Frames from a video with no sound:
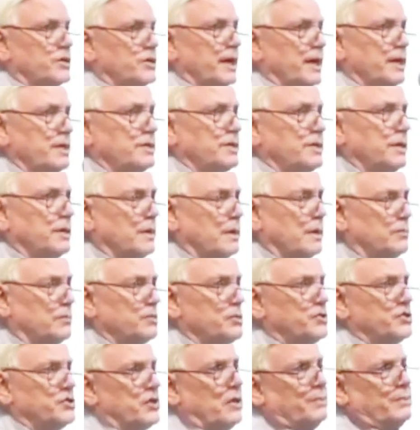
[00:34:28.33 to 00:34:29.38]
States, and it
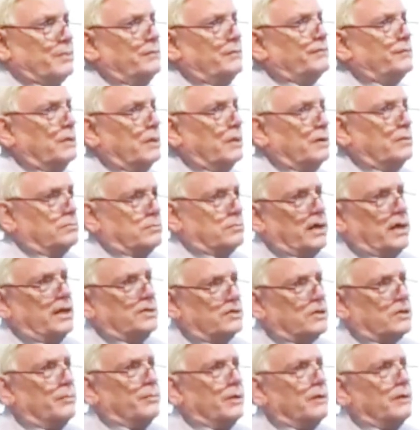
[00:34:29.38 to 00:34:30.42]
was
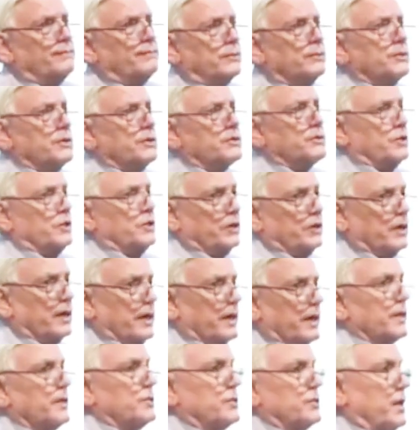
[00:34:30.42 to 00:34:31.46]
had some influence in the
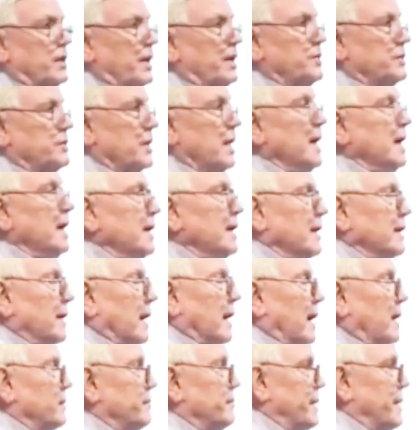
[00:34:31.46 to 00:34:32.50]
United States.
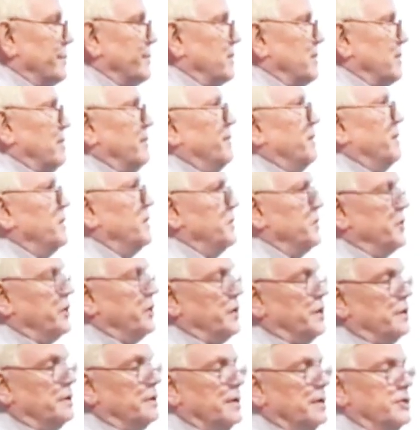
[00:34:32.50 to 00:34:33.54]
I remember even in
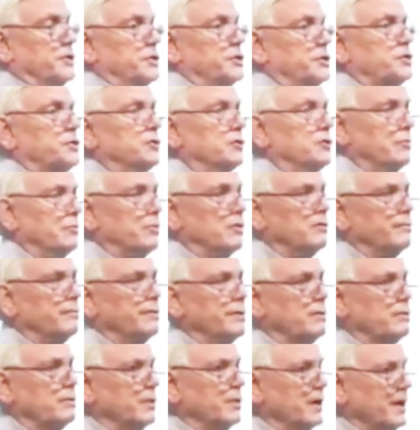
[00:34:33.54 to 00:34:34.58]
the student
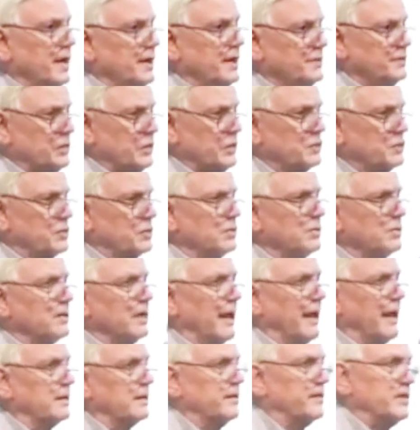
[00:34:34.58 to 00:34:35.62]
movement, when I was a student
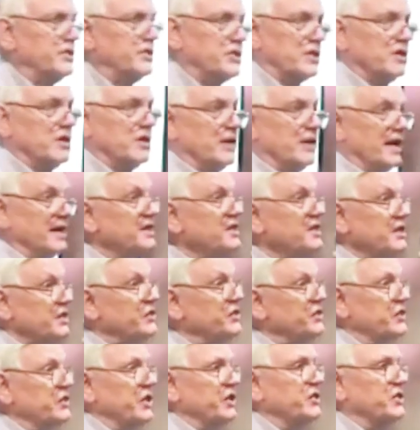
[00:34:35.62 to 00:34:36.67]
activist in the
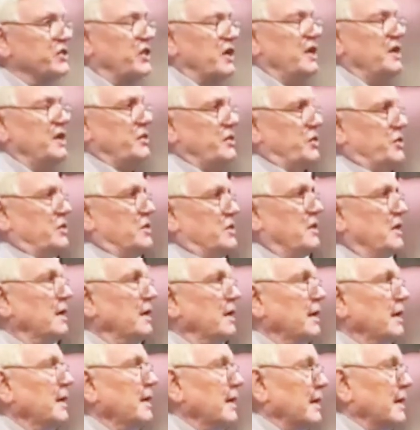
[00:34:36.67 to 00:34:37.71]
1960s,
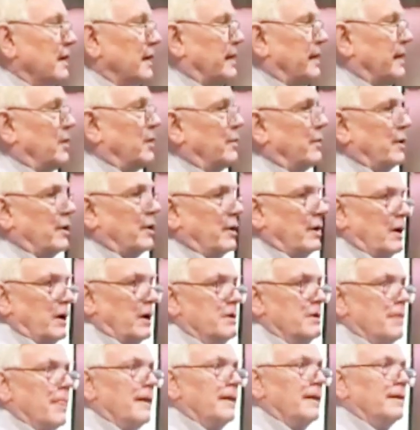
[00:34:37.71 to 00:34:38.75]
there were
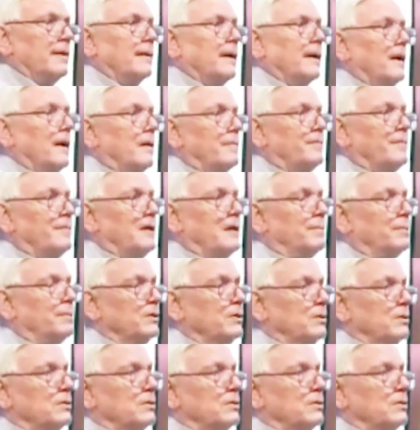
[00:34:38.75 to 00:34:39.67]
people